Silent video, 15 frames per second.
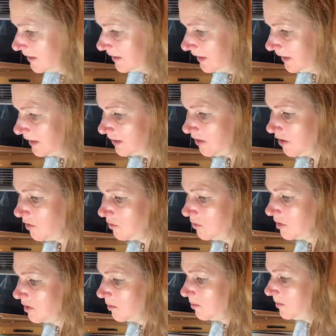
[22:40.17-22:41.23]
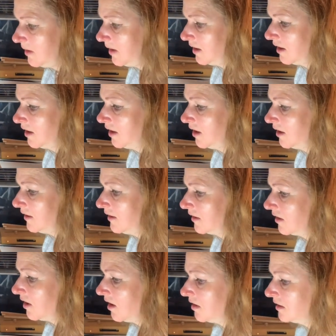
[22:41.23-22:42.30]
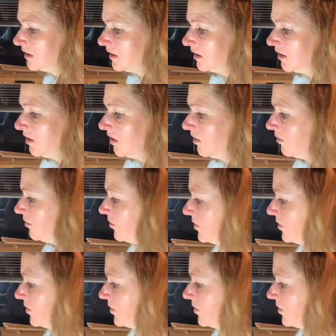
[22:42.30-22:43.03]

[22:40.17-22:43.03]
think I will be the color for